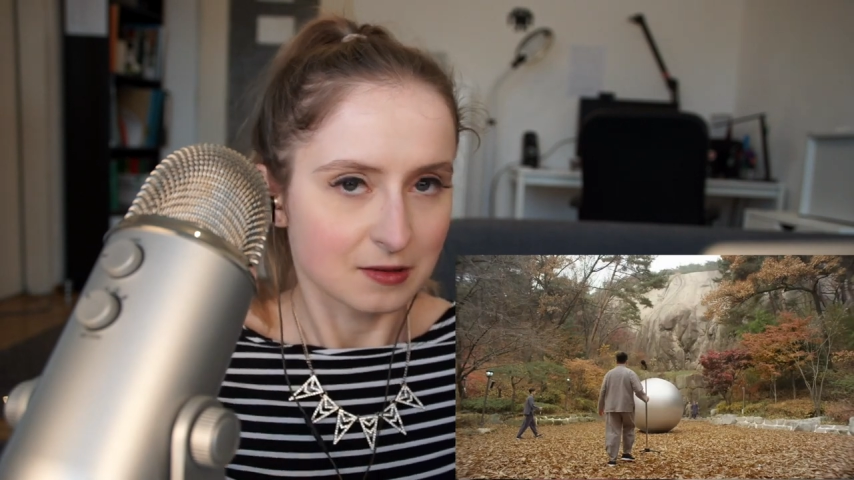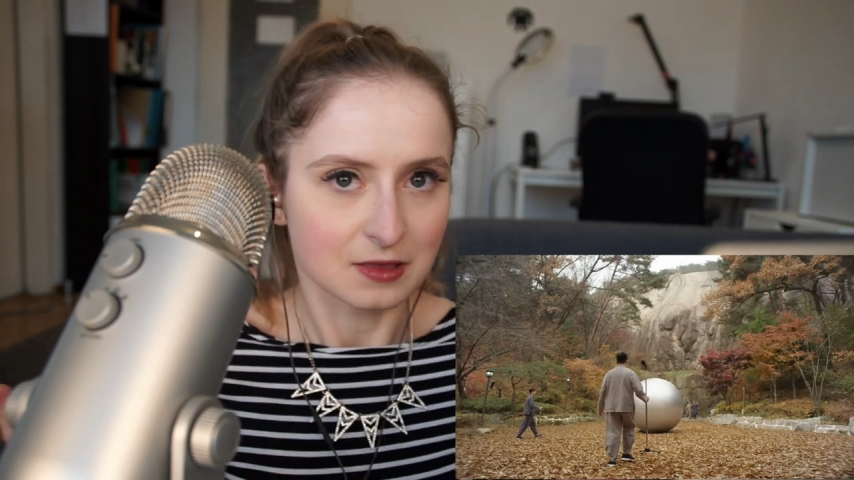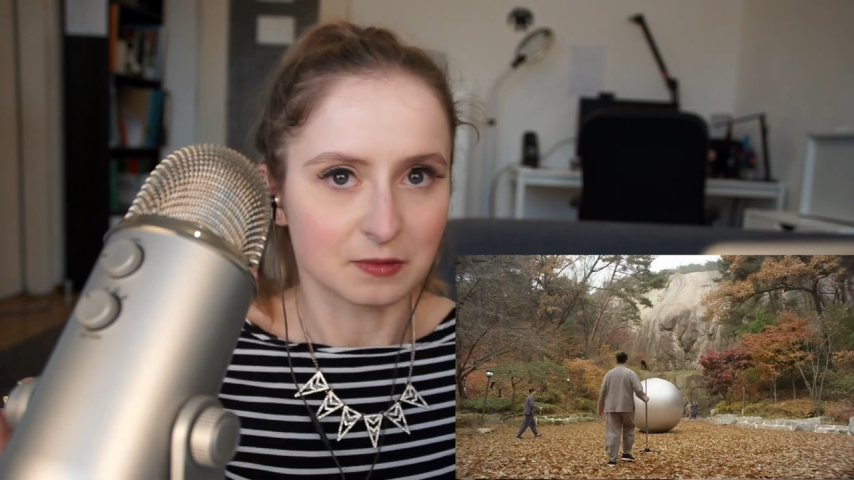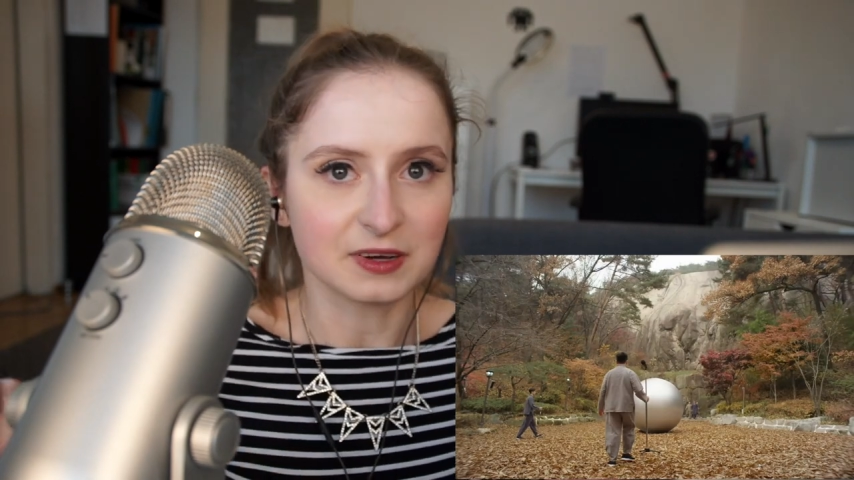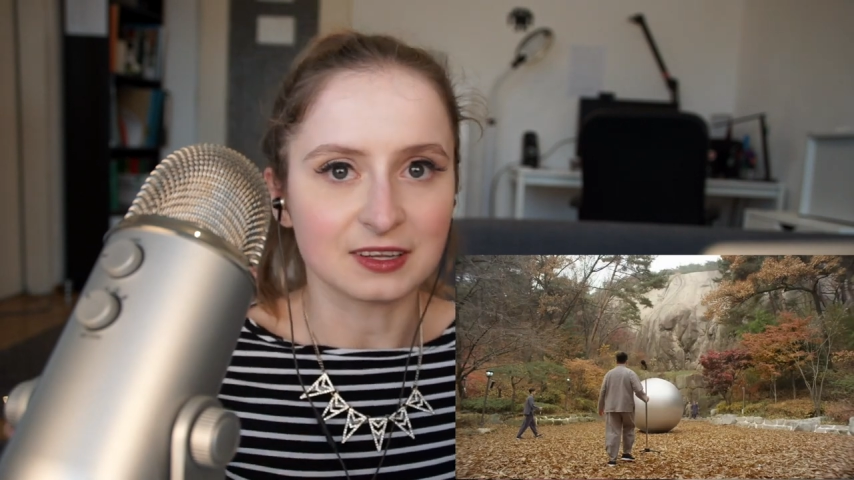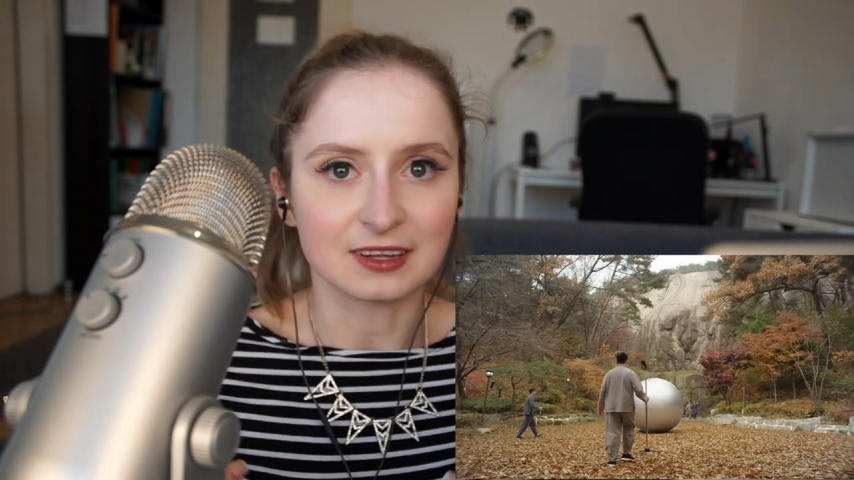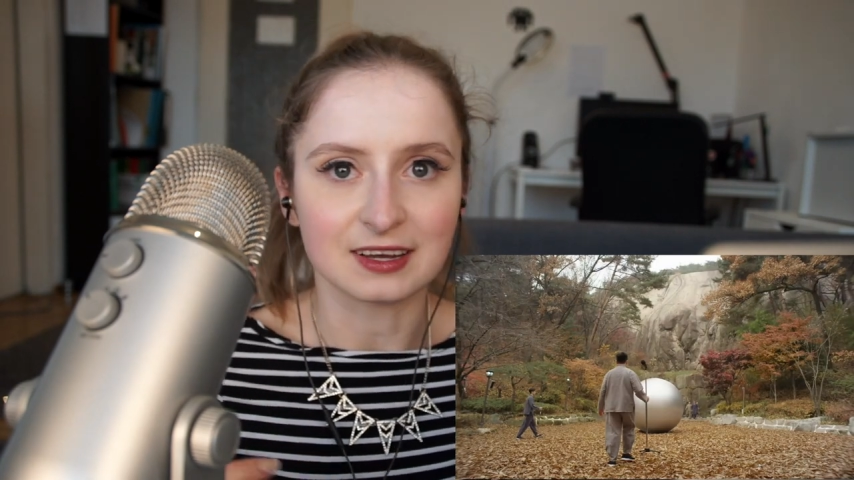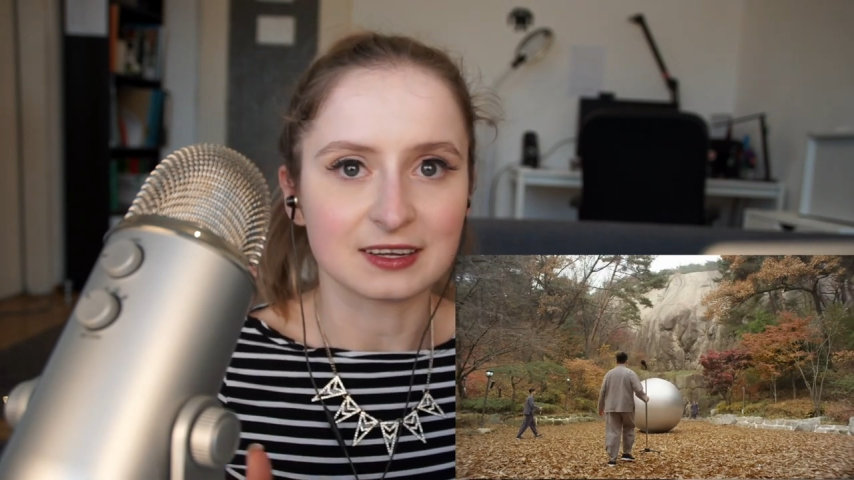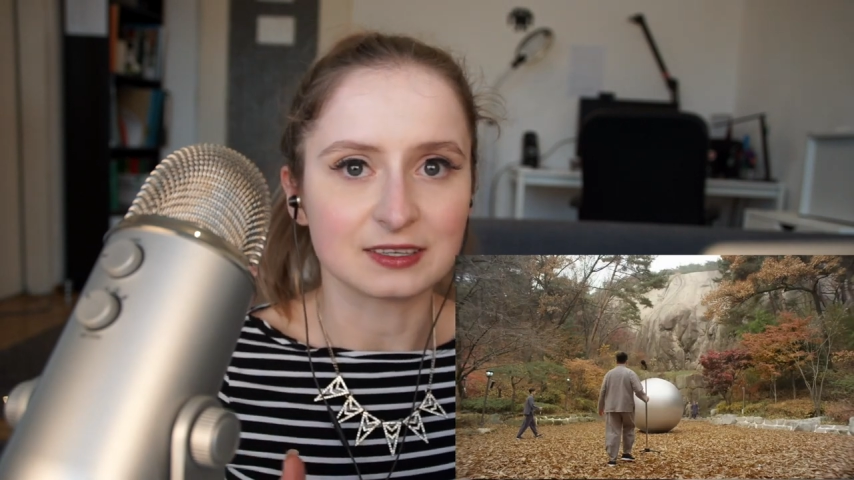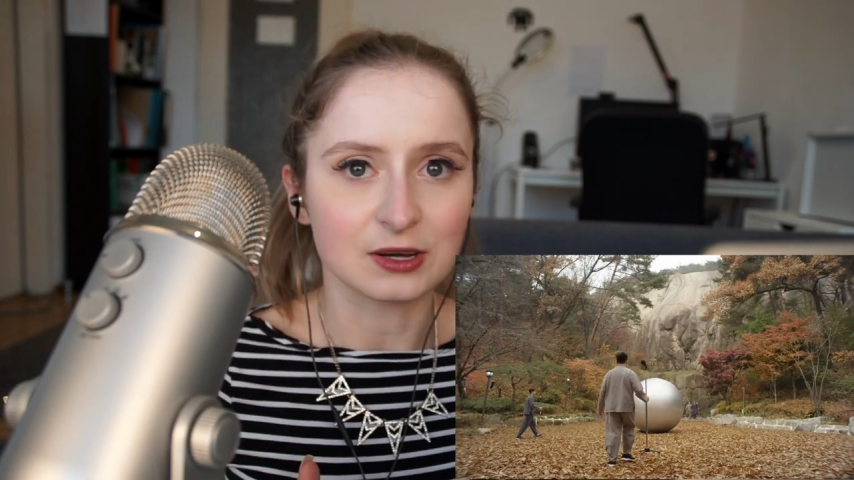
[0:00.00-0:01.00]
the middle,
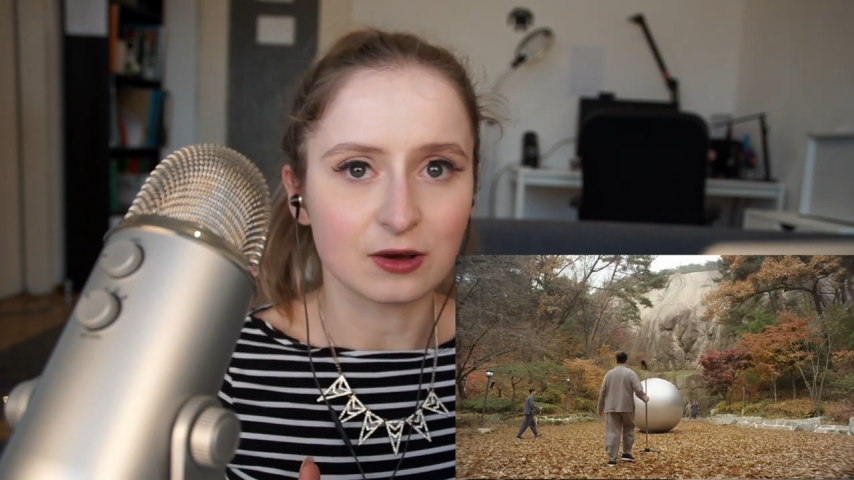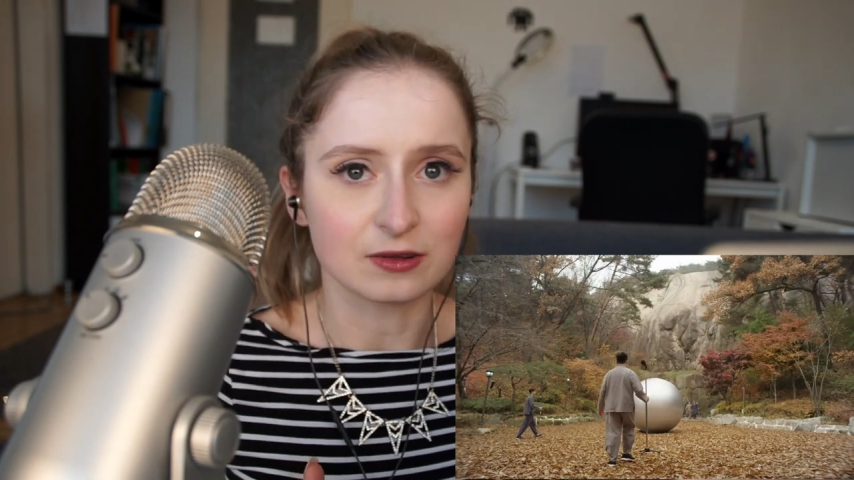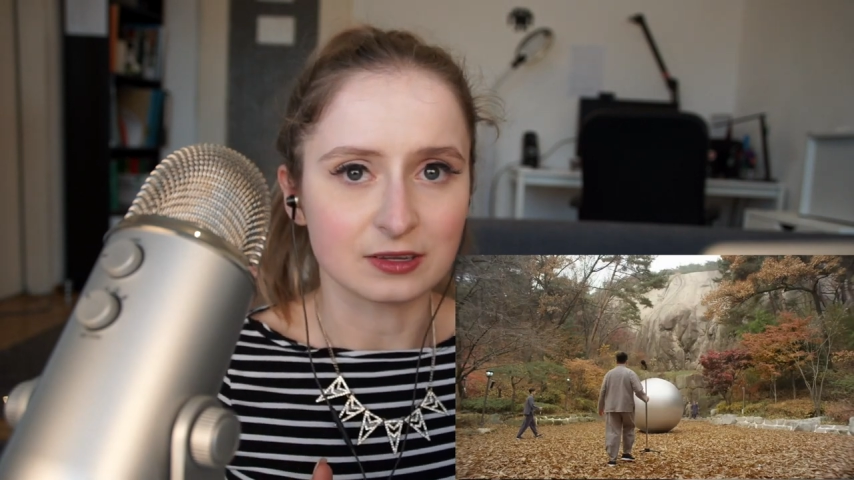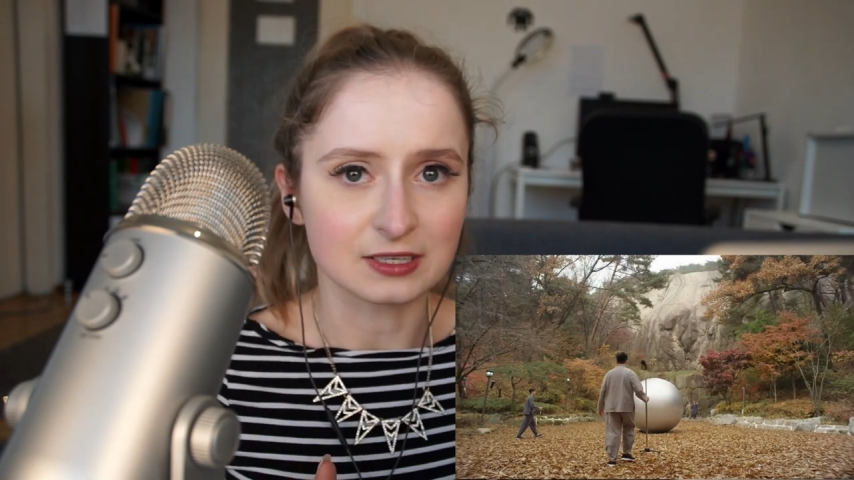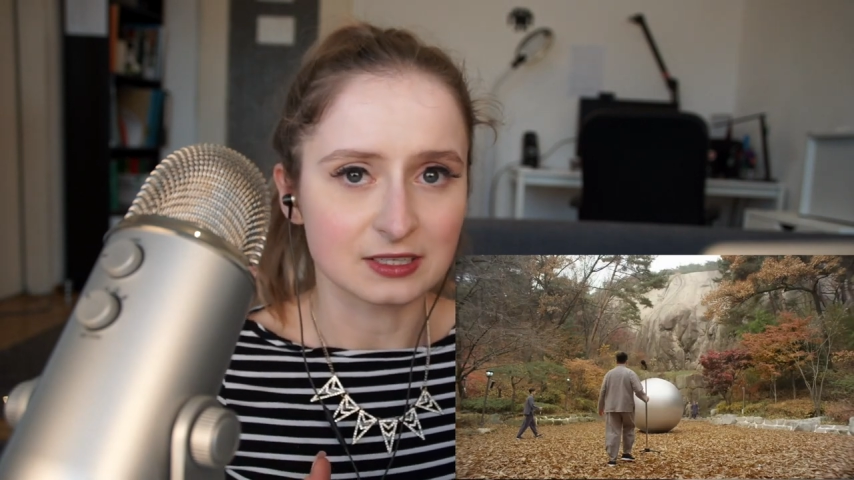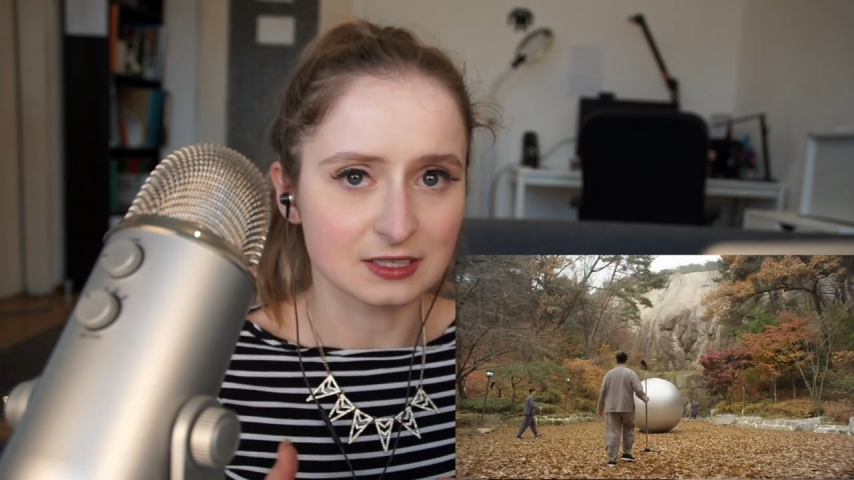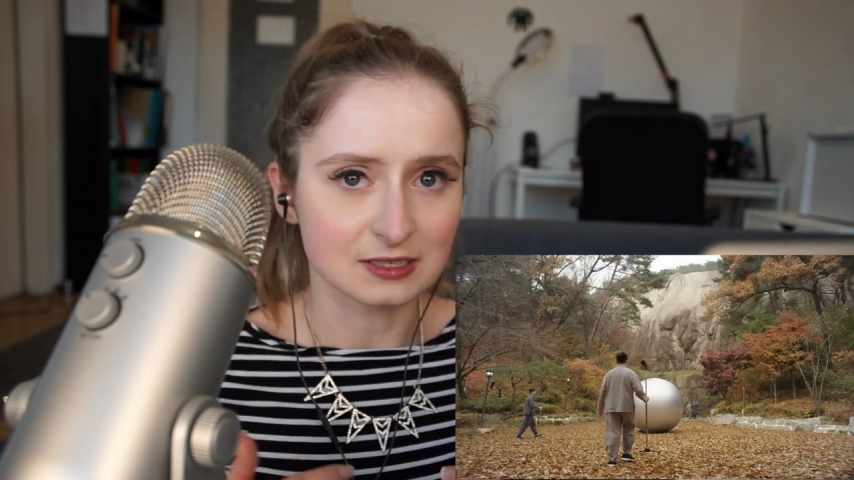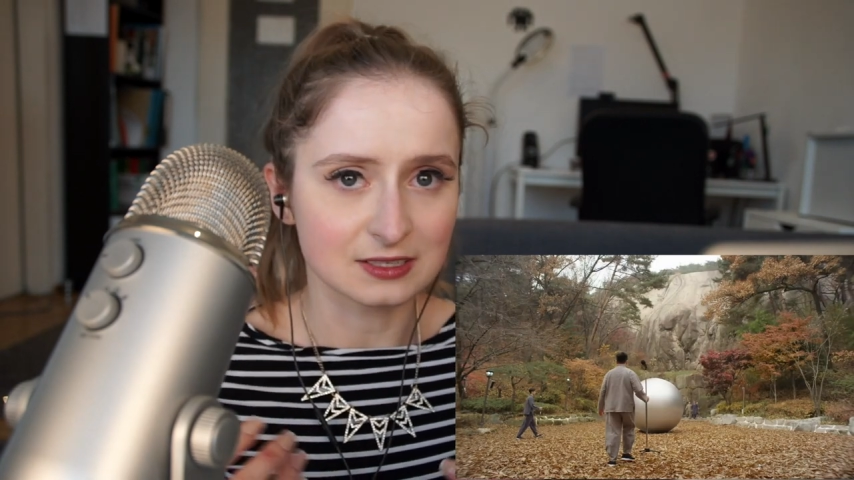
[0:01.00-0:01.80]
and all these